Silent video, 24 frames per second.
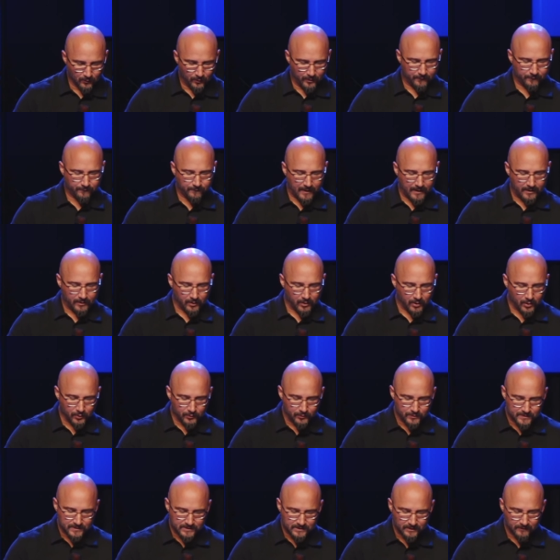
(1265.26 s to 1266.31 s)
We fight our
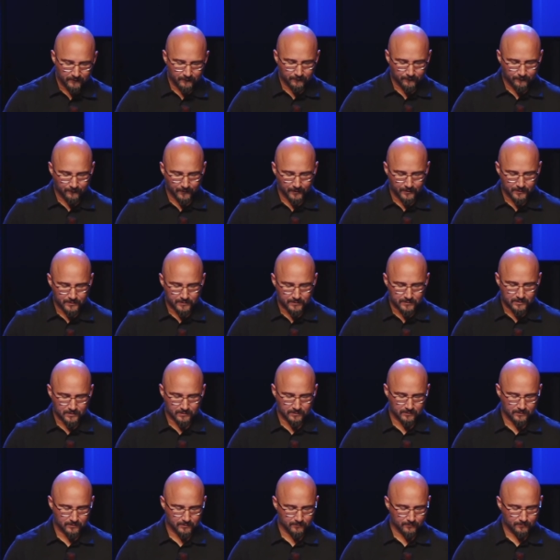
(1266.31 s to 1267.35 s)
own sin first.
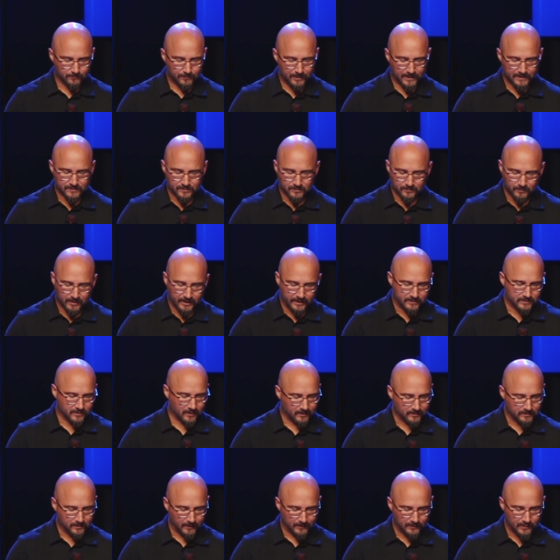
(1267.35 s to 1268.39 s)
Pastor Mike
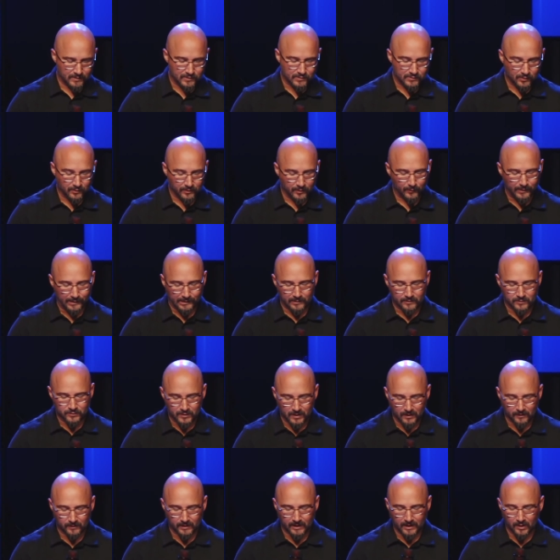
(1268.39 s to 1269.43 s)
talked about this so that we can
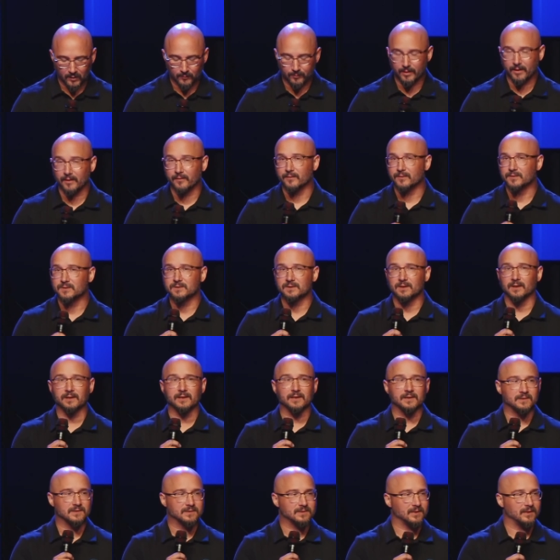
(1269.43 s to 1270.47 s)
gently help others stuck
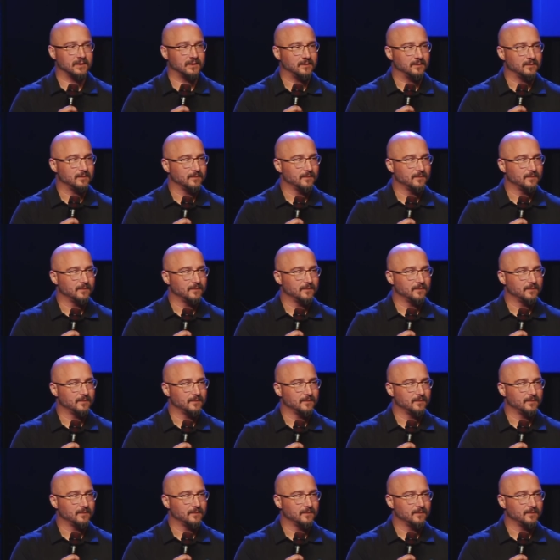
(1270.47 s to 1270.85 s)
in sin.